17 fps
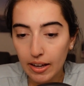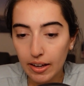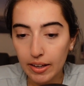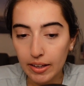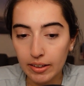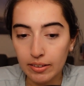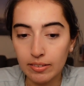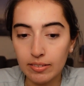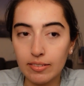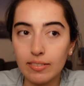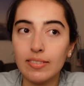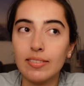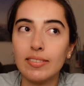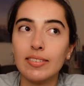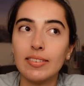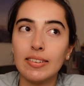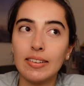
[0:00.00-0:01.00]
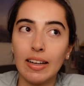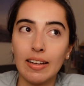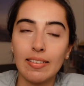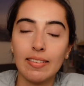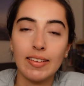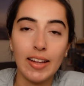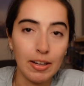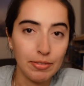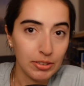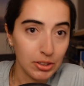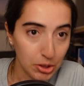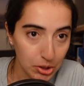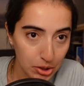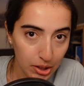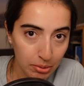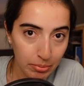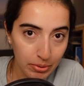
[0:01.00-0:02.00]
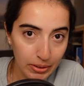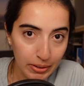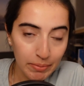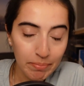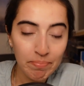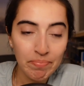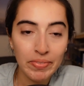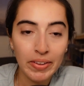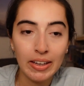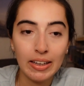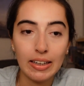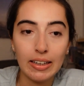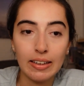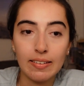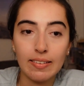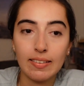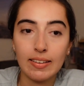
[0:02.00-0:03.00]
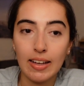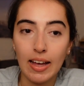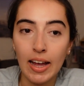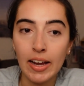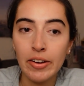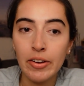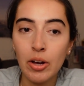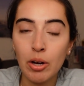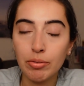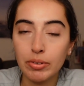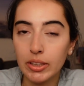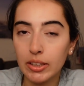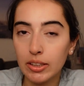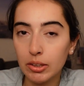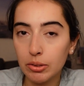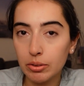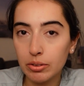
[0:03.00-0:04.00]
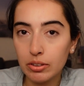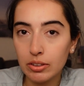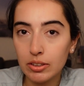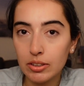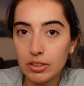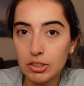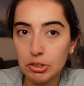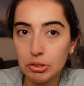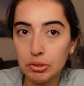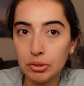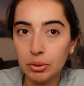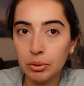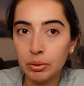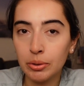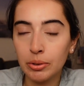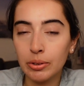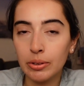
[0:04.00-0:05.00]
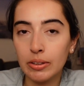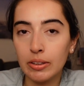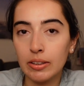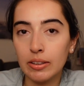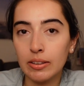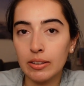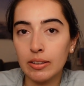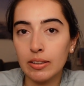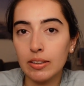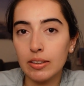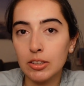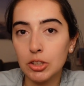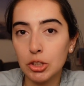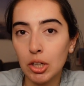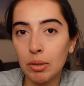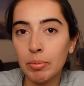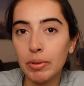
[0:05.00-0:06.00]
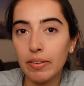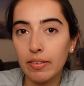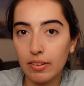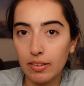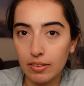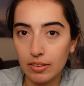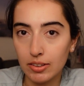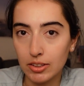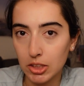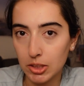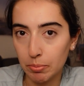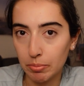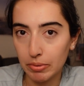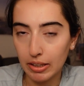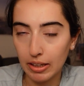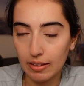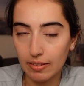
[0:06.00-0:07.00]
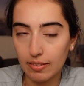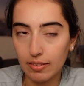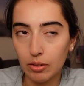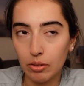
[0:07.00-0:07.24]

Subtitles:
in test Life in Germany, it's kind of equal to the German citizenship test.